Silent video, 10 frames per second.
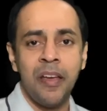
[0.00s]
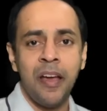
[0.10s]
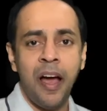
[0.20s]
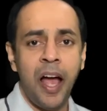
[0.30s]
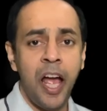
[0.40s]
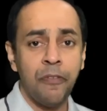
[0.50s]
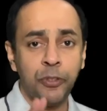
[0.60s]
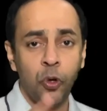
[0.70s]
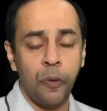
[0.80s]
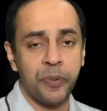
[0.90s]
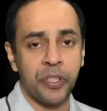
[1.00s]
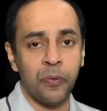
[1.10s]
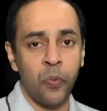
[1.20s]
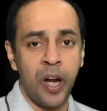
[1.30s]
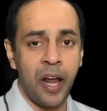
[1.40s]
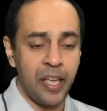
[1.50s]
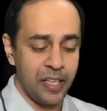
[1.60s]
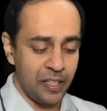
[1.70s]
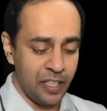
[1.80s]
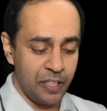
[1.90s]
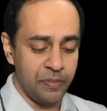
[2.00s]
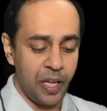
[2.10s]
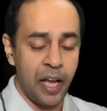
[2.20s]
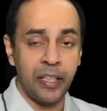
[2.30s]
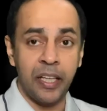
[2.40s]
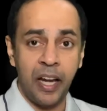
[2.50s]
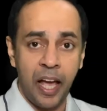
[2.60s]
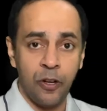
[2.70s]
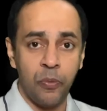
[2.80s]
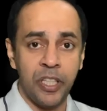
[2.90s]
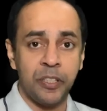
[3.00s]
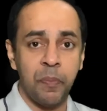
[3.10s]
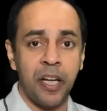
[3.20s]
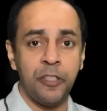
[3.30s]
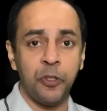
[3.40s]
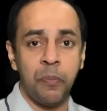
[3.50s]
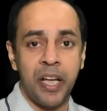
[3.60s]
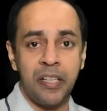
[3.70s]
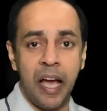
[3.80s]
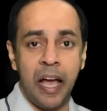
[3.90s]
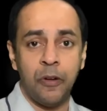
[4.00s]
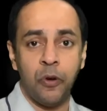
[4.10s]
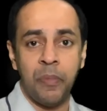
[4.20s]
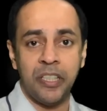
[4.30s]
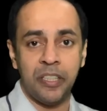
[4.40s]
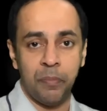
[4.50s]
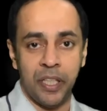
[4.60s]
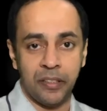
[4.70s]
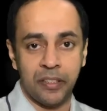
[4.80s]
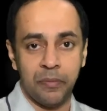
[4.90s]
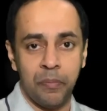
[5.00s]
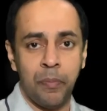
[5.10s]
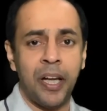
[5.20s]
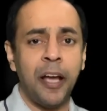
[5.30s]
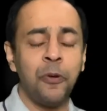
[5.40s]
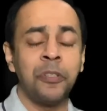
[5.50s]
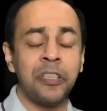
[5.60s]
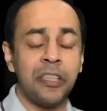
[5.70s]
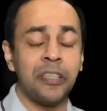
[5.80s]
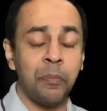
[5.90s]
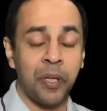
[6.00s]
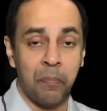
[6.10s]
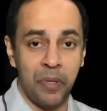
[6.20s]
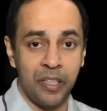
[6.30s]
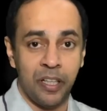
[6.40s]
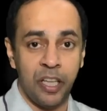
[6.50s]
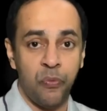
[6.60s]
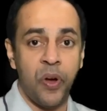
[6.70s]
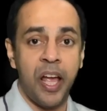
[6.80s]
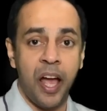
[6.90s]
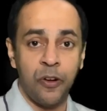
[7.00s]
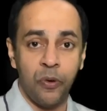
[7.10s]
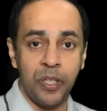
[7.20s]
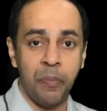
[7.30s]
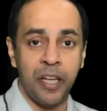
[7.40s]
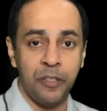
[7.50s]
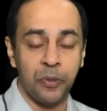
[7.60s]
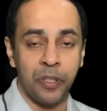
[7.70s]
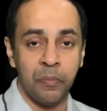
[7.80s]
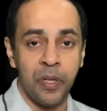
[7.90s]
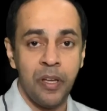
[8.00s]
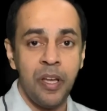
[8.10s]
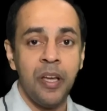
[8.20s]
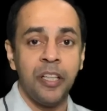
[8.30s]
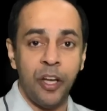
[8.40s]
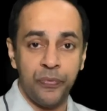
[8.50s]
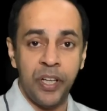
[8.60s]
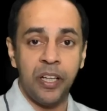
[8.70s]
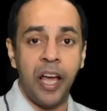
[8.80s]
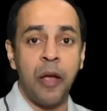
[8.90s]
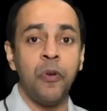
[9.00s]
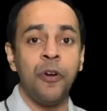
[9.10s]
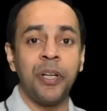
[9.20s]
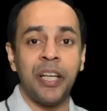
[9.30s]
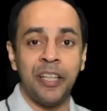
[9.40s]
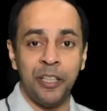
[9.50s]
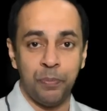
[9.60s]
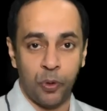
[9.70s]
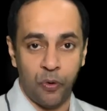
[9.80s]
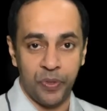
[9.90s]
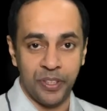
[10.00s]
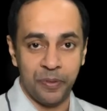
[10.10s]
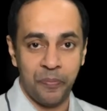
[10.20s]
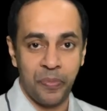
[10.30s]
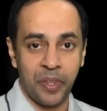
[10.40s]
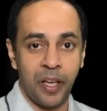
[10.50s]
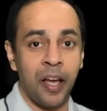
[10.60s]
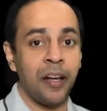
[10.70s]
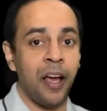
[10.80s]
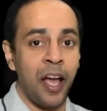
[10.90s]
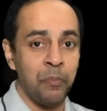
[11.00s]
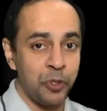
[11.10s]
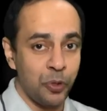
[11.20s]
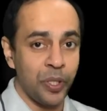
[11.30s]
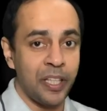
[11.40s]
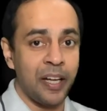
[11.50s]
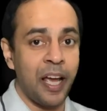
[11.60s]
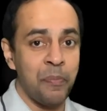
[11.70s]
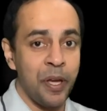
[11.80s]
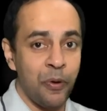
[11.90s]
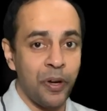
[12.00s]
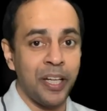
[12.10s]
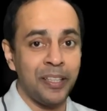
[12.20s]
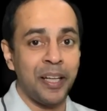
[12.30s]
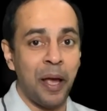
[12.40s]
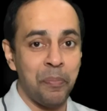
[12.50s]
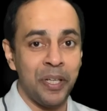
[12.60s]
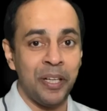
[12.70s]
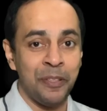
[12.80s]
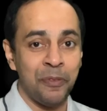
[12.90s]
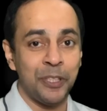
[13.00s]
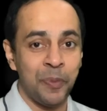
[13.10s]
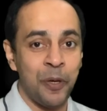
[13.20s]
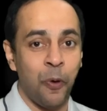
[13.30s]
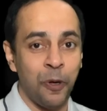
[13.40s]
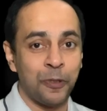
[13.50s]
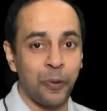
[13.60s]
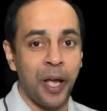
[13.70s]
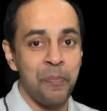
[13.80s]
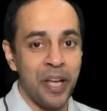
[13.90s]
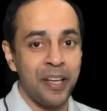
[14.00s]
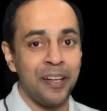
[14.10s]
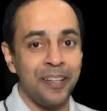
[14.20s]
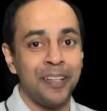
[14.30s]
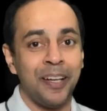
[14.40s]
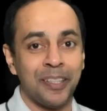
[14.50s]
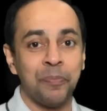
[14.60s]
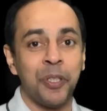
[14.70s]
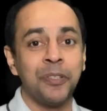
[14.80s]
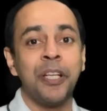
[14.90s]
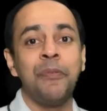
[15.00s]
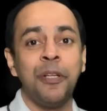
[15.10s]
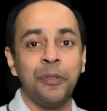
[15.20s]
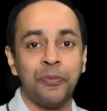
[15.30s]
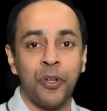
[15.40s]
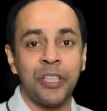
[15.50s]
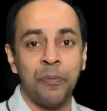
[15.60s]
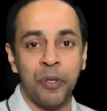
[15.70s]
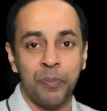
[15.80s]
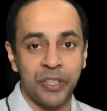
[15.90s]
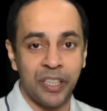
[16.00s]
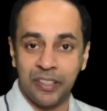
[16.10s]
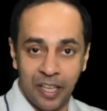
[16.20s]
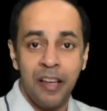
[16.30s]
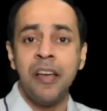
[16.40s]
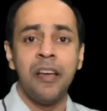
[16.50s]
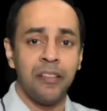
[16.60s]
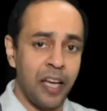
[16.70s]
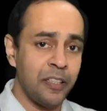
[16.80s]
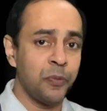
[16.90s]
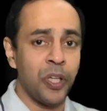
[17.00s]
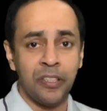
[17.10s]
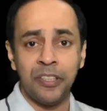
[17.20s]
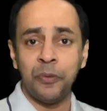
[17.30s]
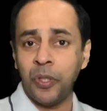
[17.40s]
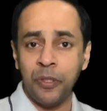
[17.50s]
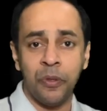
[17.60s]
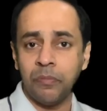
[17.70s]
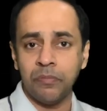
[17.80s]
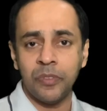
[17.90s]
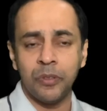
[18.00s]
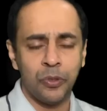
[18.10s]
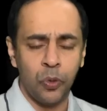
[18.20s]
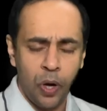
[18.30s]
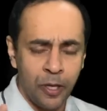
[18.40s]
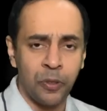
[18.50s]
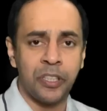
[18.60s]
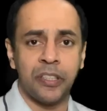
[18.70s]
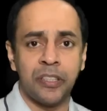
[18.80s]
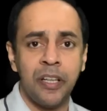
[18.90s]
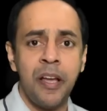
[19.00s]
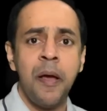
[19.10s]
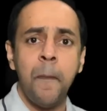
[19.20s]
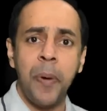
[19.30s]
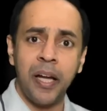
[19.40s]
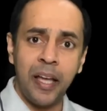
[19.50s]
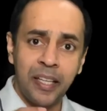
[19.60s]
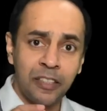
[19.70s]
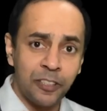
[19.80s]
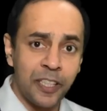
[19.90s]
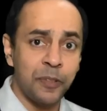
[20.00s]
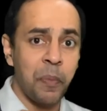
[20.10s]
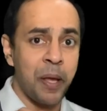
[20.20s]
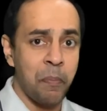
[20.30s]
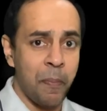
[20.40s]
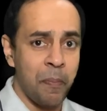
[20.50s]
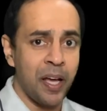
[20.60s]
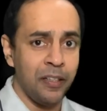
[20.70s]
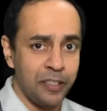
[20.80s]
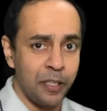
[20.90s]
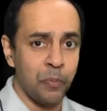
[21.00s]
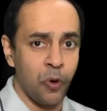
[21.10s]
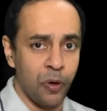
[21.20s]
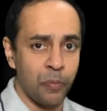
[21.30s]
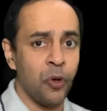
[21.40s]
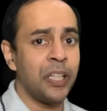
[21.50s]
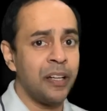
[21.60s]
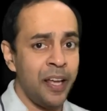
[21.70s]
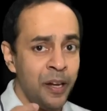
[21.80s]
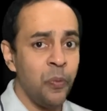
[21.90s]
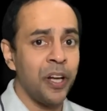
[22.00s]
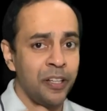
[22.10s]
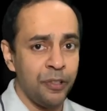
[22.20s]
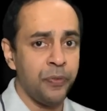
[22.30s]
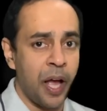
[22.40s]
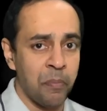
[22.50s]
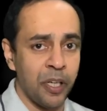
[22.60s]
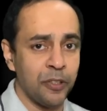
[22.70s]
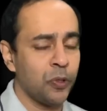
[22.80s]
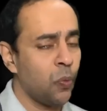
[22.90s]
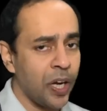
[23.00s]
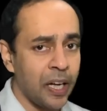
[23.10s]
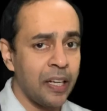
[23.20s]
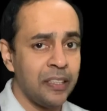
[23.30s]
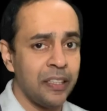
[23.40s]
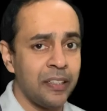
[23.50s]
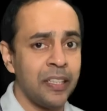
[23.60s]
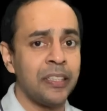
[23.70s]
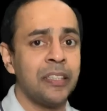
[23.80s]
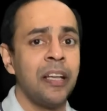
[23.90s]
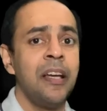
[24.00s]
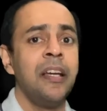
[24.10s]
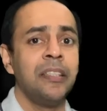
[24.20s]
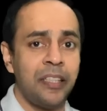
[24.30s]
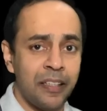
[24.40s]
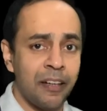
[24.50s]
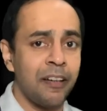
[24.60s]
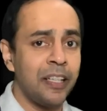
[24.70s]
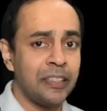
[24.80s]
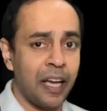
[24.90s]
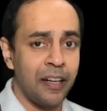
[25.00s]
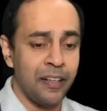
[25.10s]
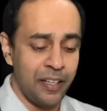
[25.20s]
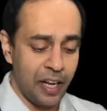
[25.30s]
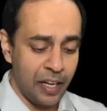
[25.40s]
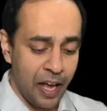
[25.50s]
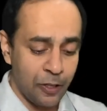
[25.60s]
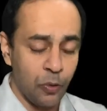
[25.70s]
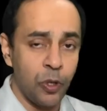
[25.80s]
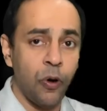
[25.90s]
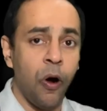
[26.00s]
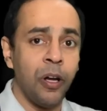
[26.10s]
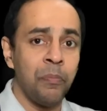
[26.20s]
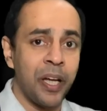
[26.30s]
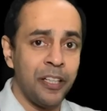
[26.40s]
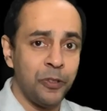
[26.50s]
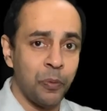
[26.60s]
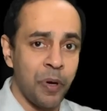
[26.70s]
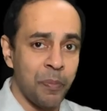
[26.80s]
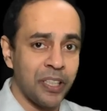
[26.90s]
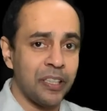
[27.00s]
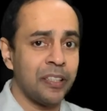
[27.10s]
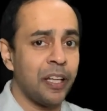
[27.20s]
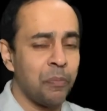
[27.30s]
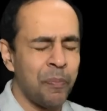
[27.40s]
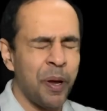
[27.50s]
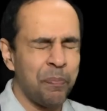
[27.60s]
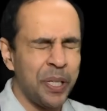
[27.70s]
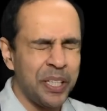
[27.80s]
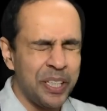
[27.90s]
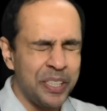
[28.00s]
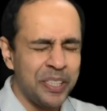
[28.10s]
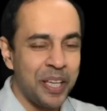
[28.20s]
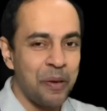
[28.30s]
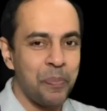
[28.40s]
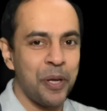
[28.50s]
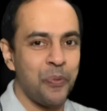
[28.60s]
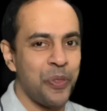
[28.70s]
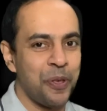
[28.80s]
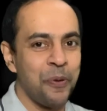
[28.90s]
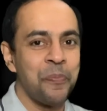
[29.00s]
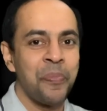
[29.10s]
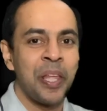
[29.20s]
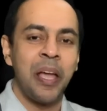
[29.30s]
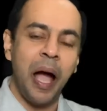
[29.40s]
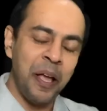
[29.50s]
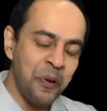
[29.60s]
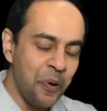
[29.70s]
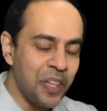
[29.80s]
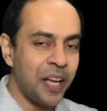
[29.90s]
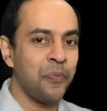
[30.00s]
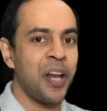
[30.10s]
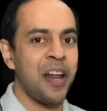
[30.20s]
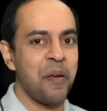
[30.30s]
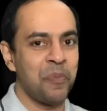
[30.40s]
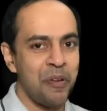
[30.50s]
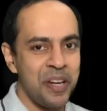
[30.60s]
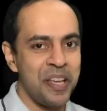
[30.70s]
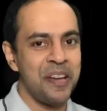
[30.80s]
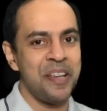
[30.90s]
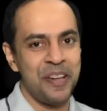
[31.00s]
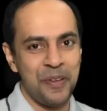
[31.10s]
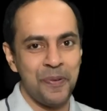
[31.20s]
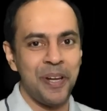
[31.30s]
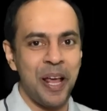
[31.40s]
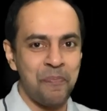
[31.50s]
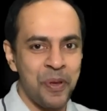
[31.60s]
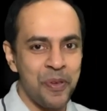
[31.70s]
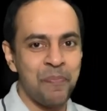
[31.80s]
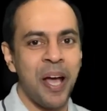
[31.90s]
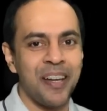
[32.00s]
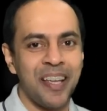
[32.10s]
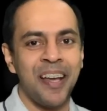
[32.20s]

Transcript: I have two options. One, I can give, I can hand over this money to my dad or my siblings, but I don't trust them completely. If I hand over the money to them, definitely I will not get any profit. And I'm sure that I may not get the capital investment also. I may get little less because they will use for their purpose and say, that is what, this is what, you know, so I don't trust. But I can trust my mama a little more, more than anyone in the family. So what I did is, secretly, silently, I hand over all money to Mama saying that, Mama, please keep it with you. I know that when I am really in need, you will help me with money.